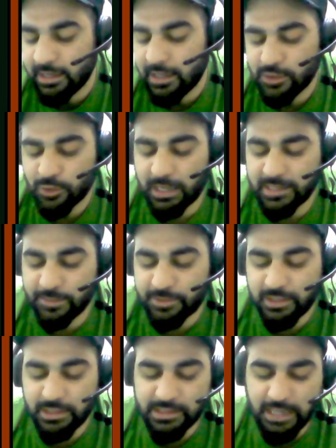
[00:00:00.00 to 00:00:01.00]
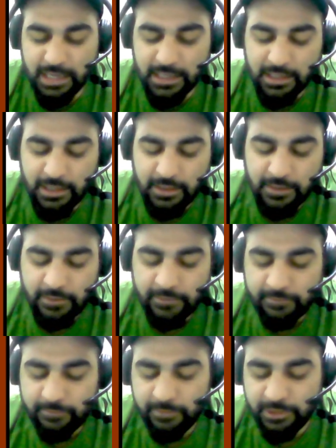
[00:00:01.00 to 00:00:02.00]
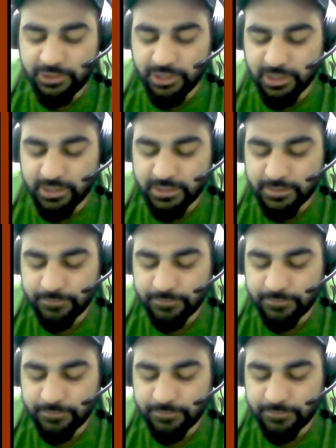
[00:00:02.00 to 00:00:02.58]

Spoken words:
So the assumption is that features